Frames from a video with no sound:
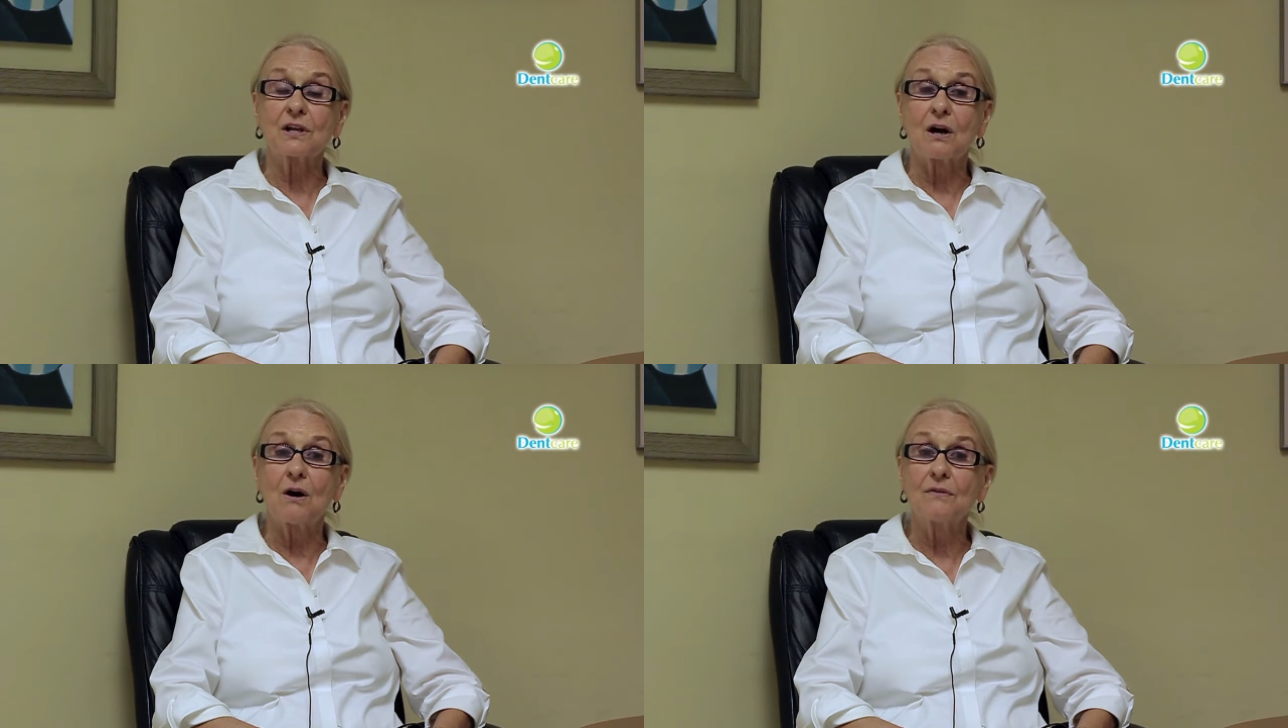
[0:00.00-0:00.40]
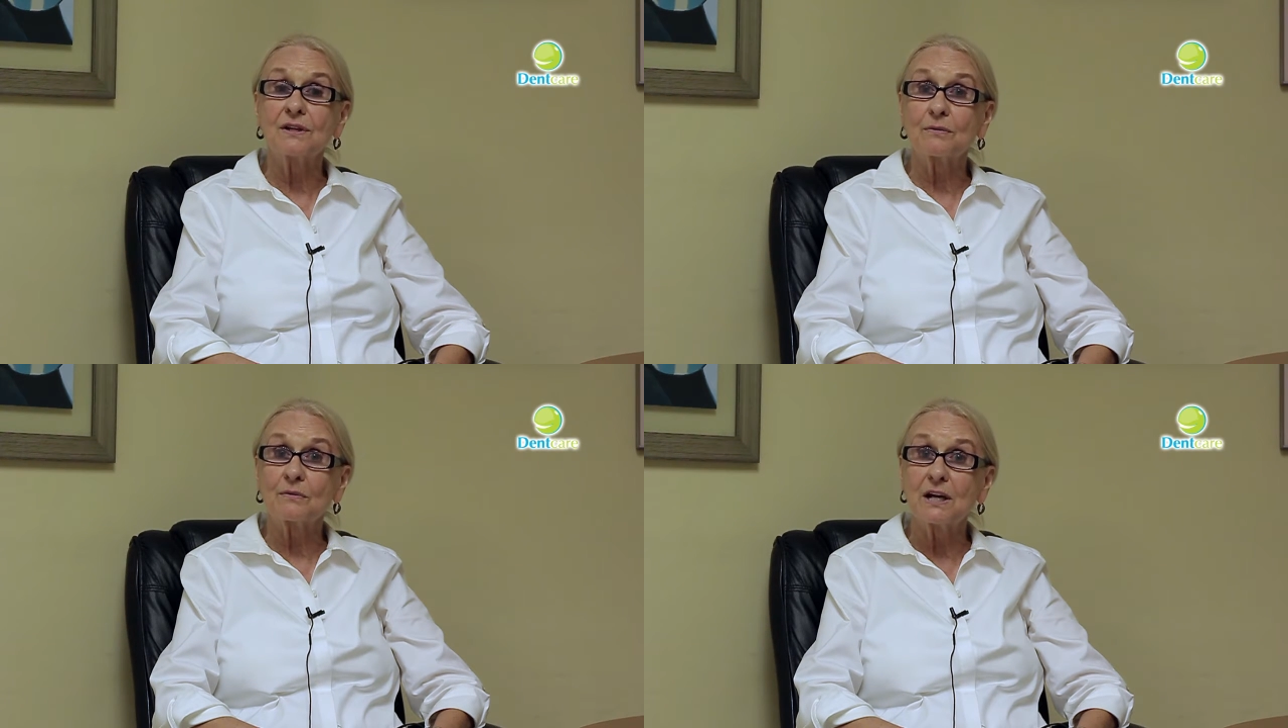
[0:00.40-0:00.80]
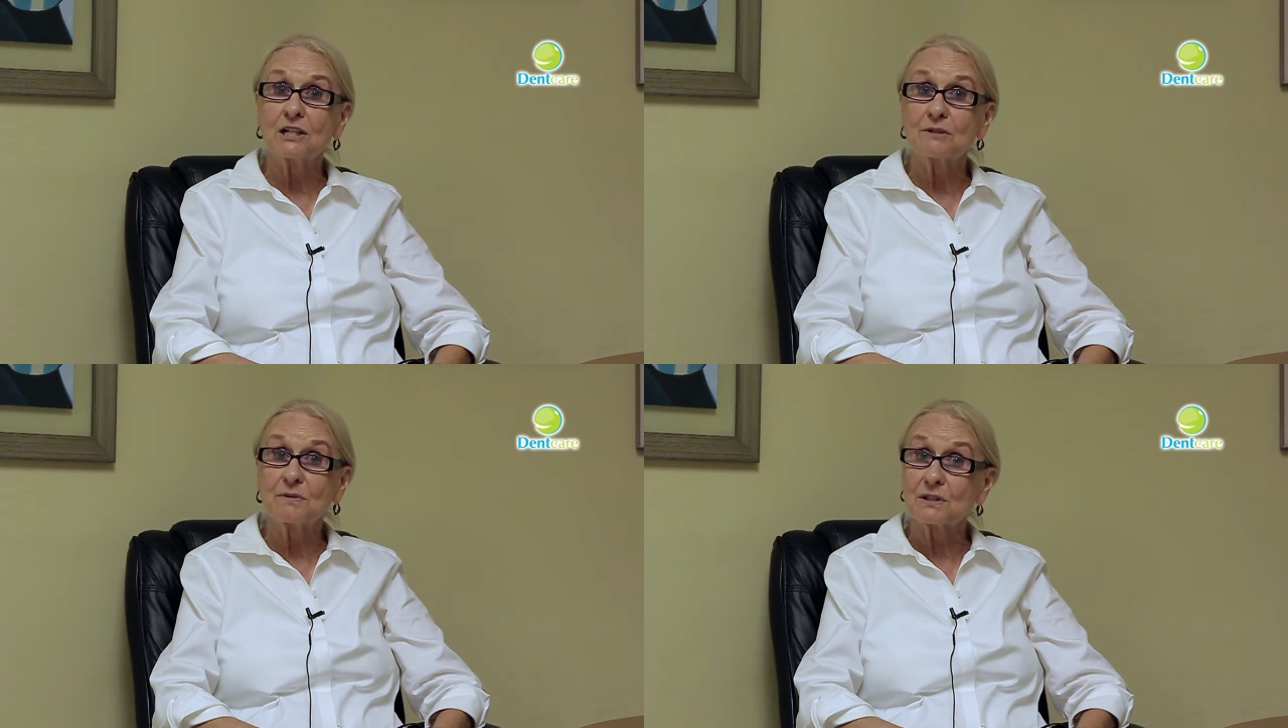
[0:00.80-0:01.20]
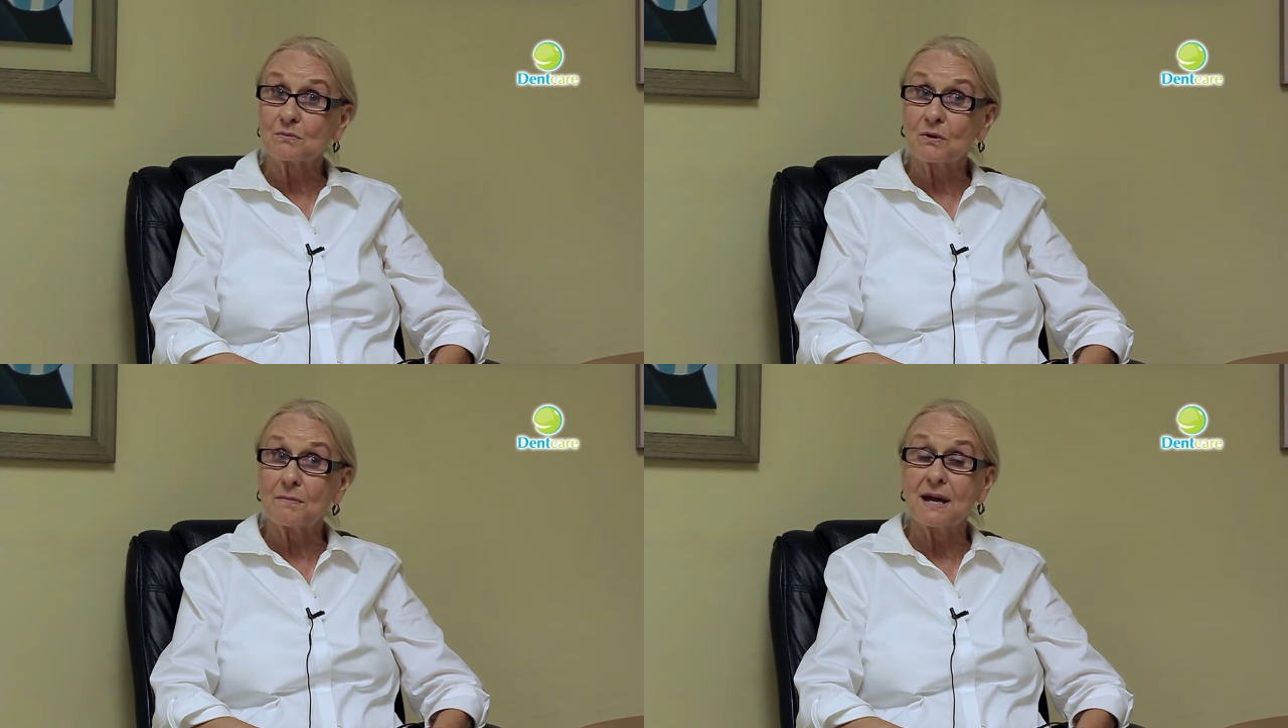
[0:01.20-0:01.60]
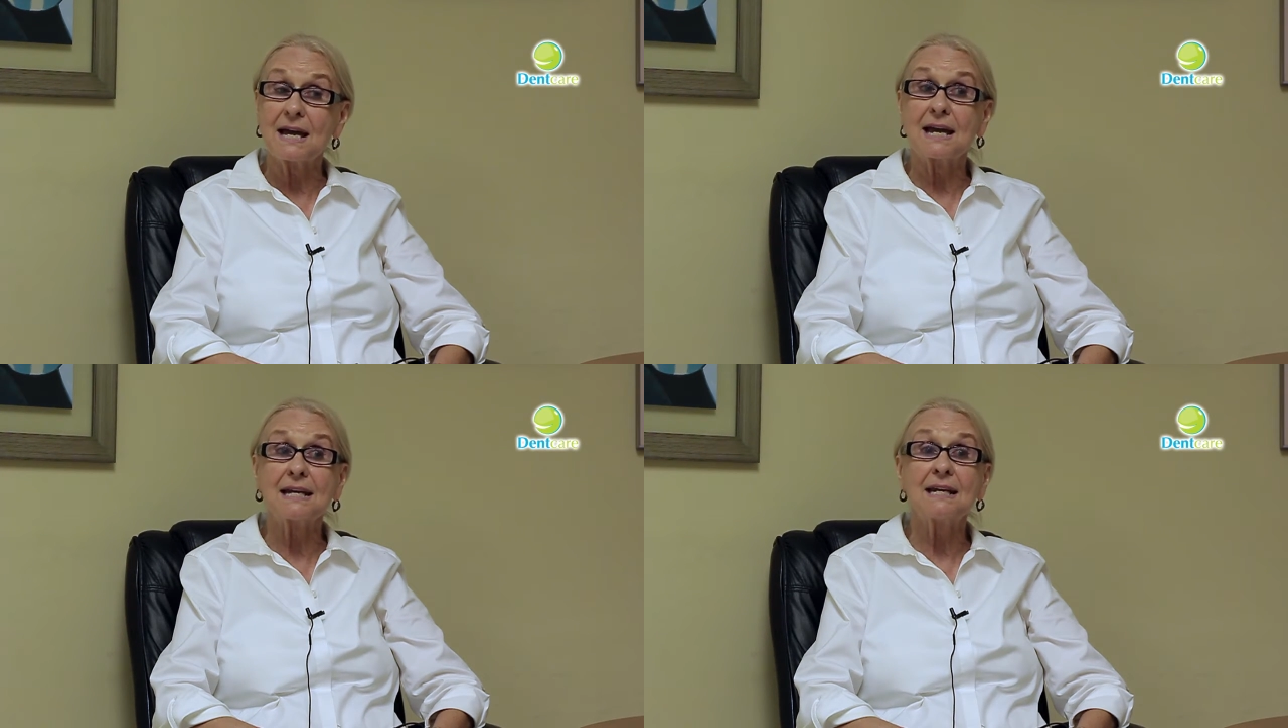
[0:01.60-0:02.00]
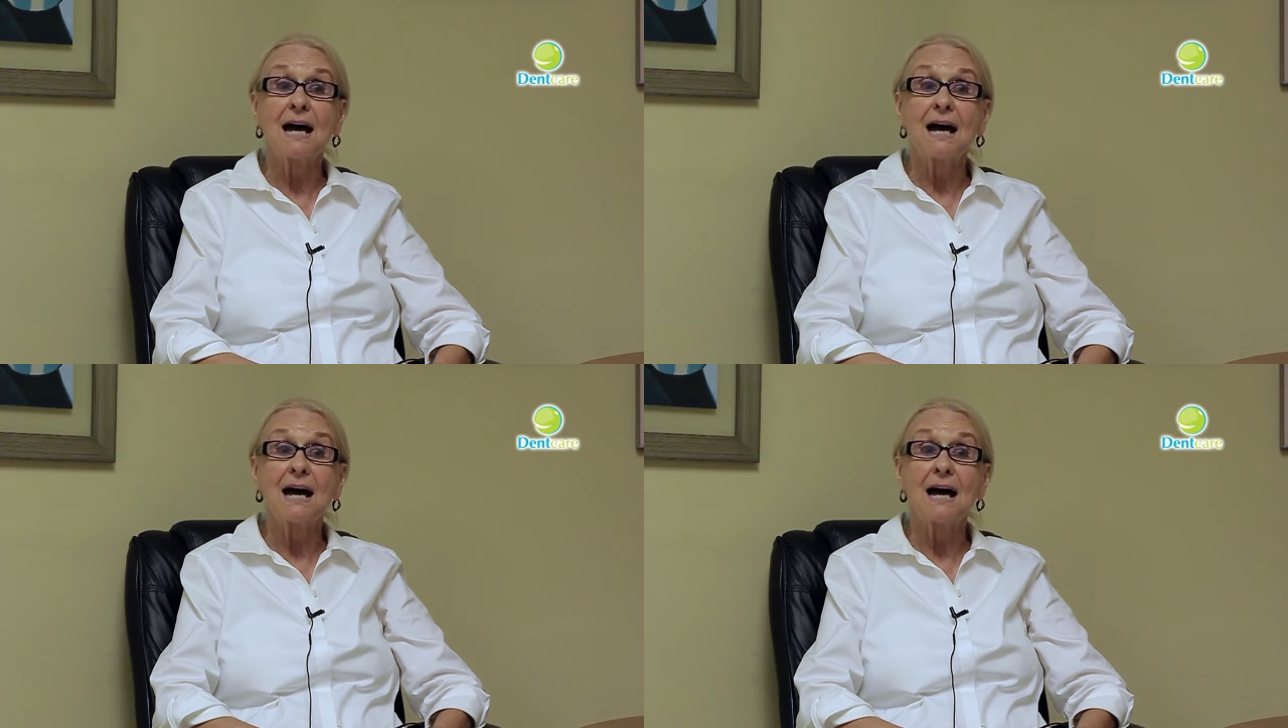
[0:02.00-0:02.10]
that all the arrangements were made.